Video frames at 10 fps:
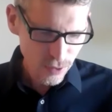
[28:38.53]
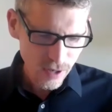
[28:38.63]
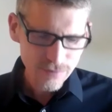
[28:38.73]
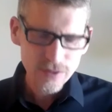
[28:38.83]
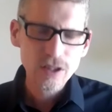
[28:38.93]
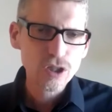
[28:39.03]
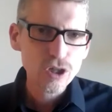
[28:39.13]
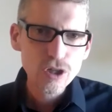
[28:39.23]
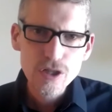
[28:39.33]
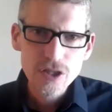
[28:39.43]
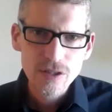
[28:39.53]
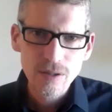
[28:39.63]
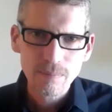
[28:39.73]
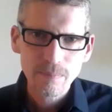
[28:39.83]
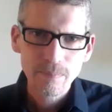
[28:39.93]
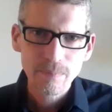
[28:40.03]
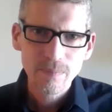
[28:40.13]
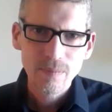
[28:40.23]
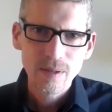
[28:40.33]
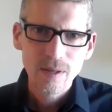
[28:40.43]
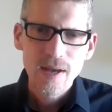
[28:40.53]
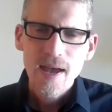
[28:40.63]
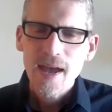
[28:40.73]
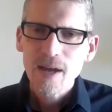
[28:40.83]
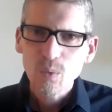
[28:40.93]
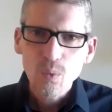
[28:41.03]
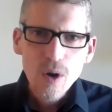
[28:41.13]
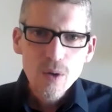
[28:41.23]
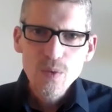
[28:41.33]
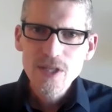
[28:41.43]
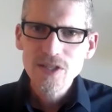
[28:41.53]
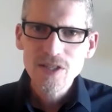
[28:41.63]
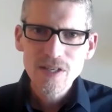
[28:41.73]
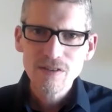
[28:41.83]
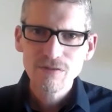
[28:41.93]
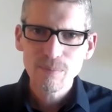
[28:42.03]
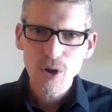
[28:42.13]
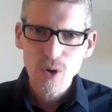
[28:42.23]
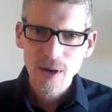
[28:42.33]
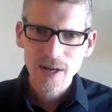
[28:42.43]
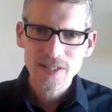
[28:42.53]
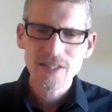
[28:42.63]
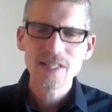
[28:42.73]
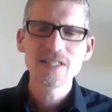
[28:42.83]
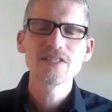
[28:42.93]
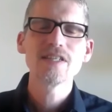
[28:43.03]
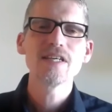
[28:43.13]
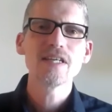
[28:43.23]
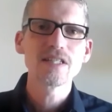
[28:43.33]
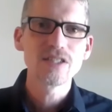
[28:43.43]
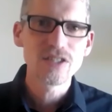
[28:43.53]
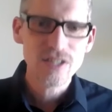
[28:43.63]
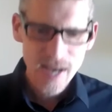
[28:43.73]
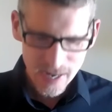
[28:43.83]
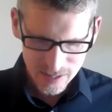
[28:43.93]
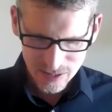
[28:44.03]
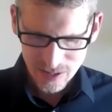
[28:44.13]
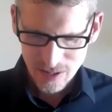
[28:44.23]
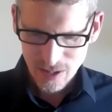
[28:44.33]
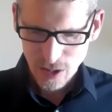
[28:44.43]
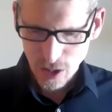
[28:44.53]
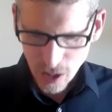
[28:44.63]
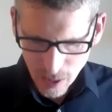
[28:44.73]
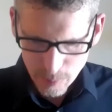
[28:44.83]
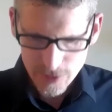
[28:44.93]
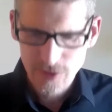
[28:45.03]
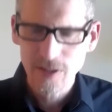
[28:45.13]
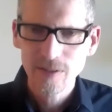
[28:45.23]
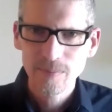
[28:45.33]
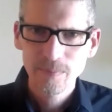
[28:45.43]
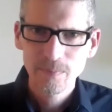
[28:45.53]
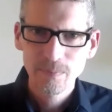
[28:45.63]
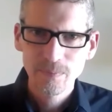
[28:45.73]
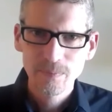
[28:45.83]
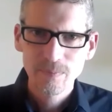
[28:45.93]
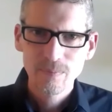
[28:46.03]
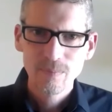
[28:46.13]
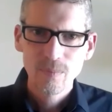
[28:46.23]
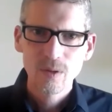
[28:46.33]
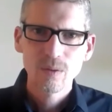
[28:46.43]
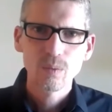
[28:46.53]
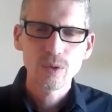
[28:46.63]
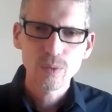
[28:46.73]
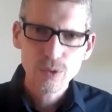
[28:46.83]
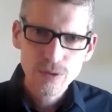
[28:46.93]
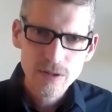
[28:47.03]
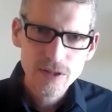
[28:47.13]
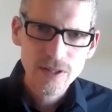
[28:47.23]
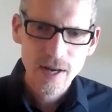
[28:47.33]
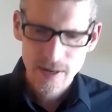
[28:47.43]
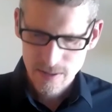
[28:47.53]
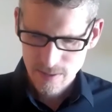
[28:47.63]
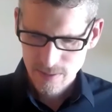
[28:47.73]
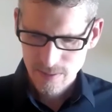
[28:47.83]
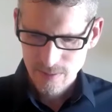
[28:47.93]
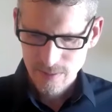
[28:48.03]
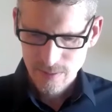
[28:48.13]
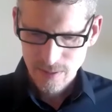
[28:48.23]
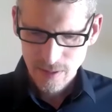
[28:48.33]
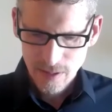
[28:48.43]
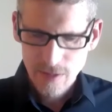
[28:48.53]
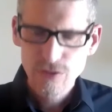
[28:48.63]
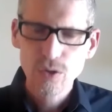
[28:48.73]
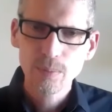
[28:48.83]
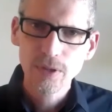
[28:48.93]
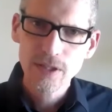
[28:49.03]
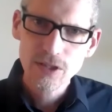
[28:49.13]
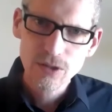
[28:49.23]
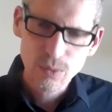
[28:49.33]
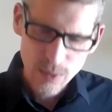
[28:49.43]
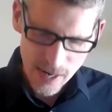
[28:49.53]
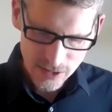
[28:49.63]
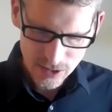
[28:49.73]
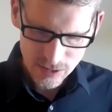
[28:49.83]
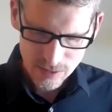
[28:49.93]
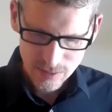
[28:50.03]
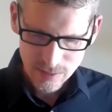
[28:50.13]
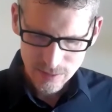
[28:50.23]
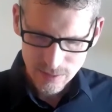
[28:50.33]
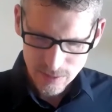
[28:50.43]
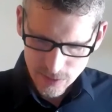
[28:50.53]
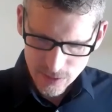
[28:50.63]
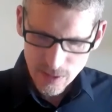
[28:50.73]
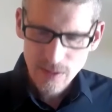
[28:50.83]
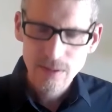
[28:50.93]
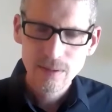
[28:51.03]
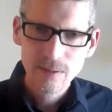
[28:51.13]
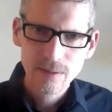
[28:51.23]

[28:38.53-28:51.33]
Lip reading: a prophet to curse them. And what we see of Boaz is the exact opposite. When Ruth is tired, he gives her a place to rest, to sit.